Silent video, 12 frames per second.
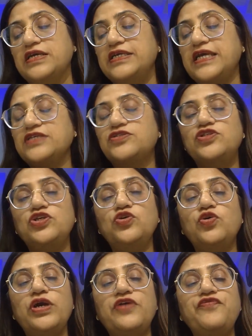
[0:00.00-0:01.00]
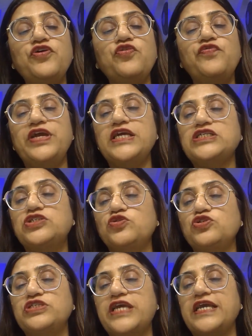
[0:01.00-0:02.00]
Yes, if you wish
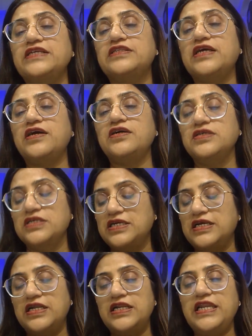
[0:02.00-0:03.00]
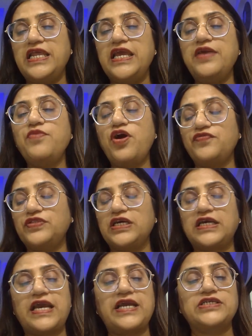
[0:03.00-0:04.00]
to change the name of the
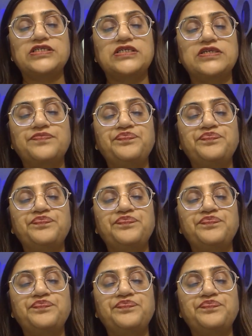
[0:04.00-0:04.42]
cash,